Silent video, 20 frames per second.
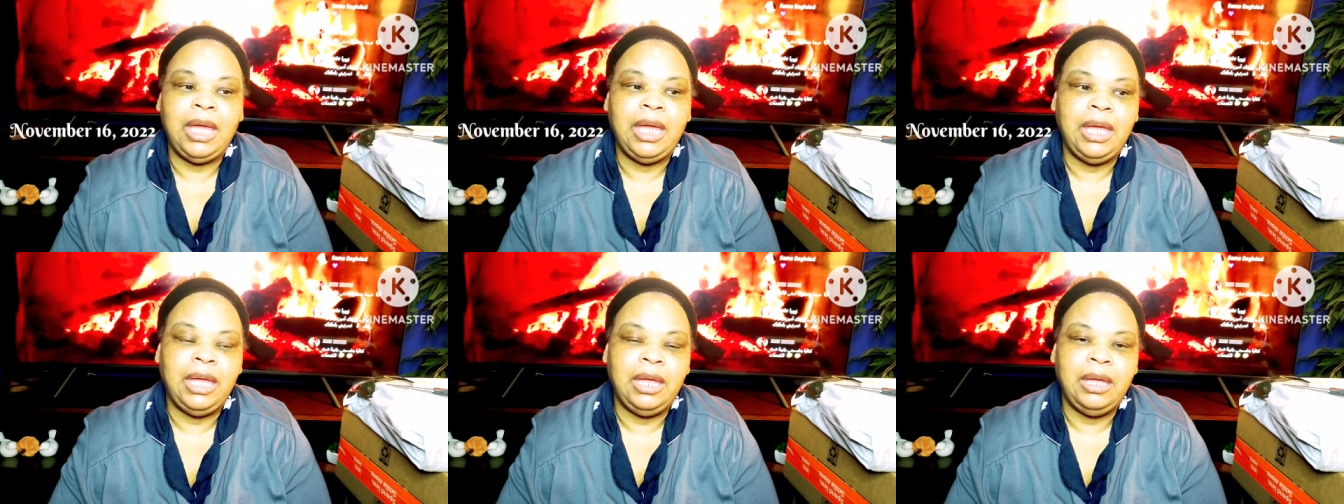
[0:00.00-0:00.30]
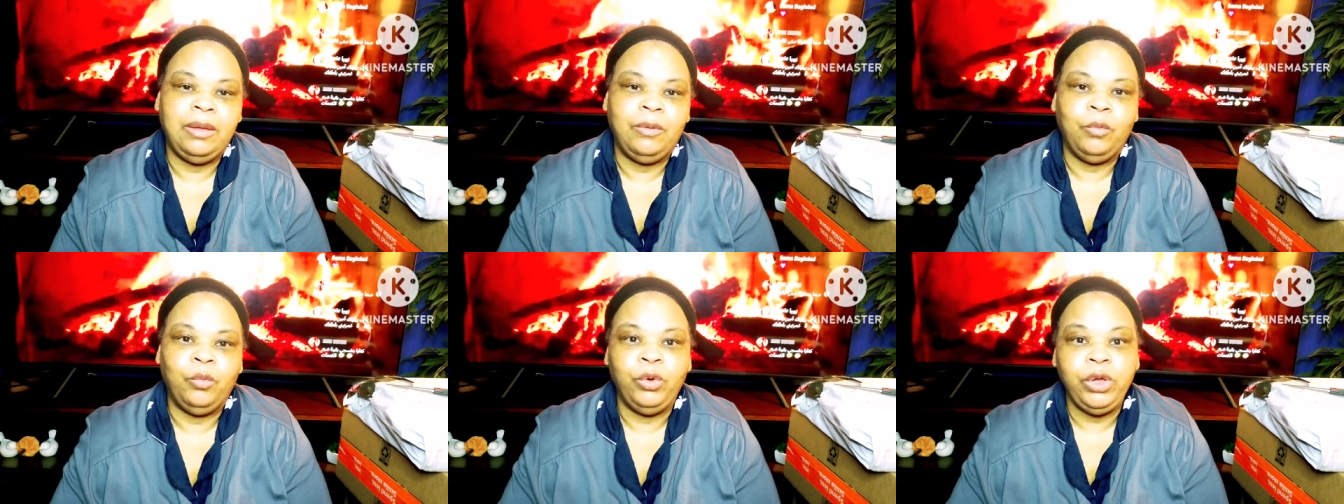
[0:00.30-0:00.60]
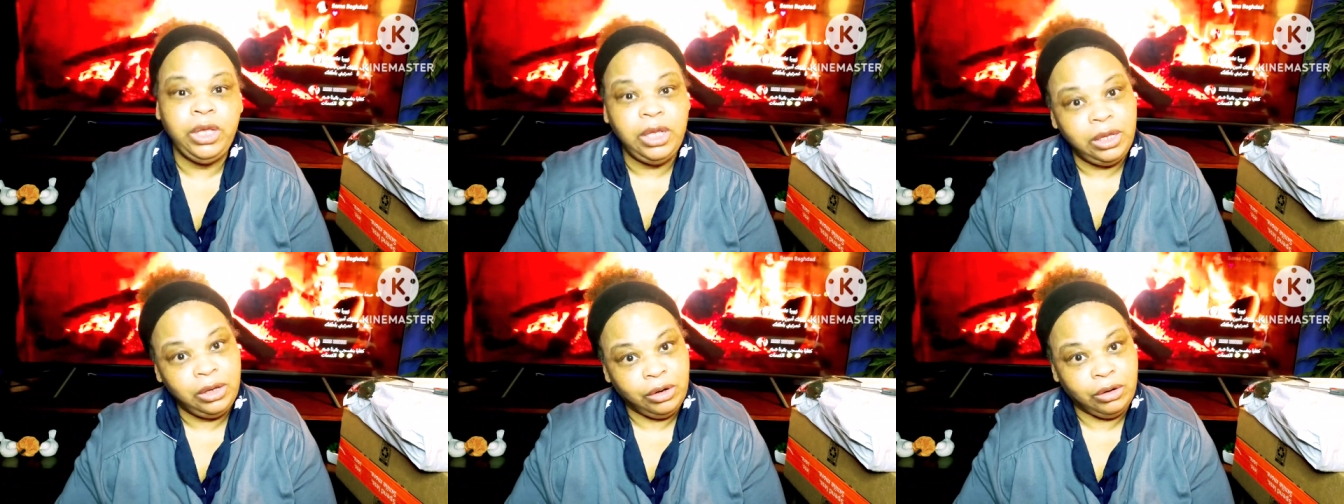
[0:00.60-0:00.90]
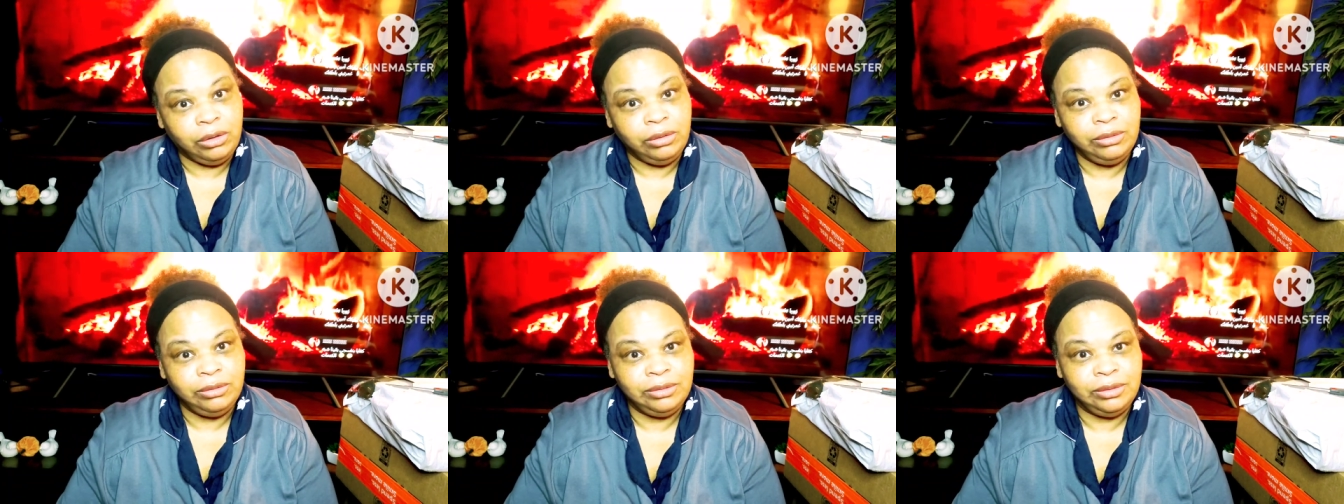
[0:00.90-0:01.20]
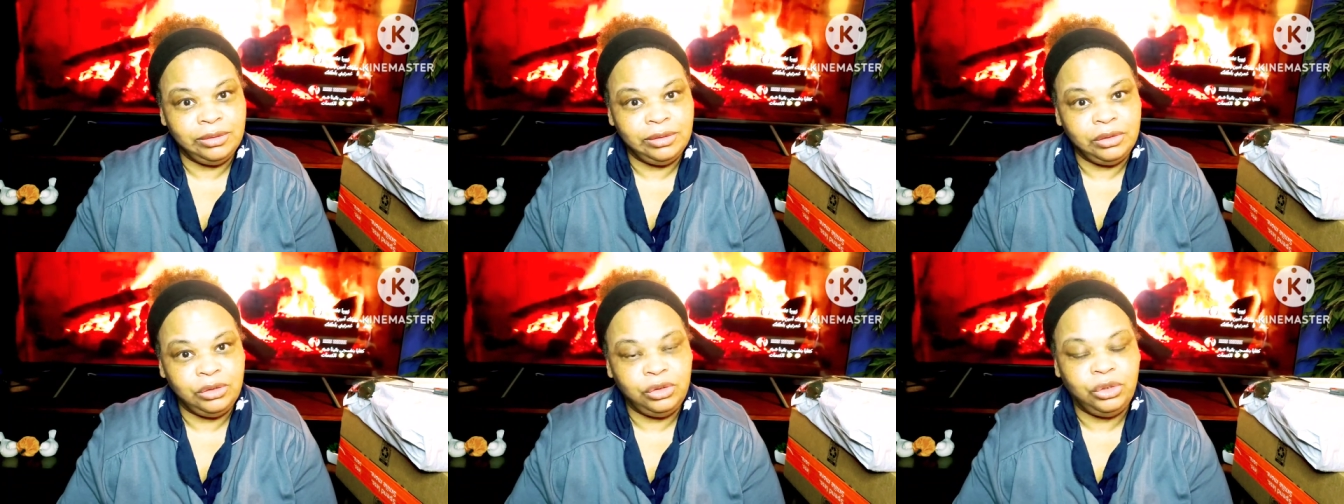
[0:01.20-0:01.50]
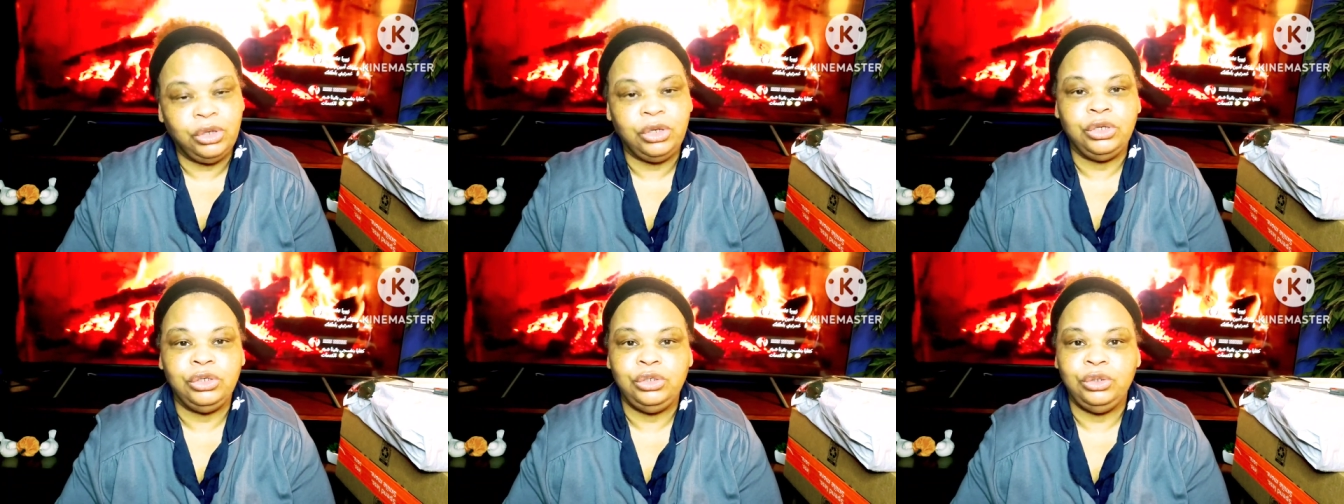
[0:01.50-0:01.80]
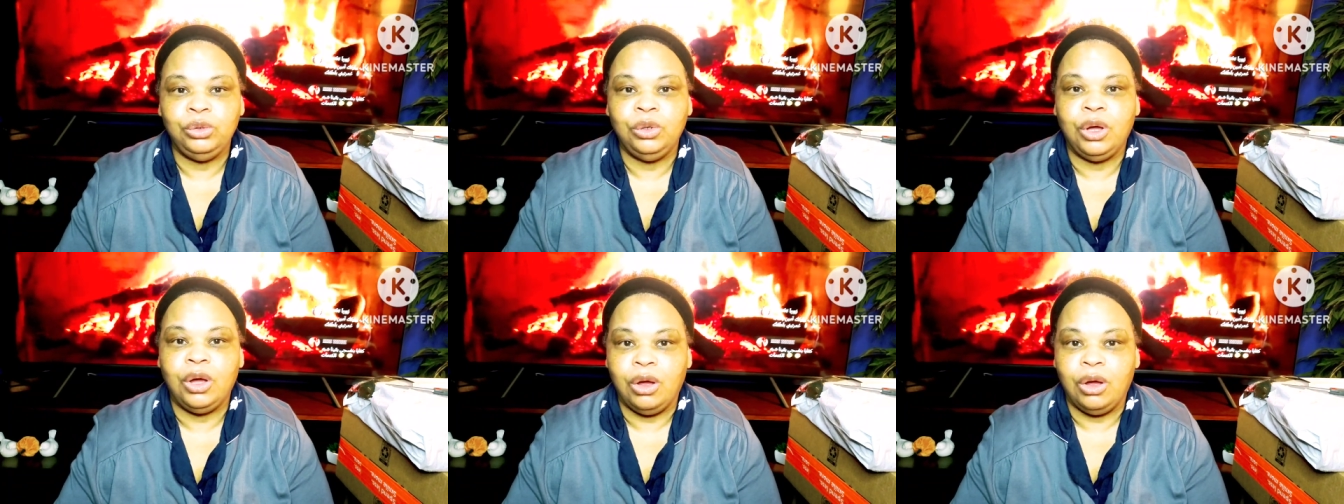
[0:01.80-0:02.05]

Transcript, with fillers: And we're going to do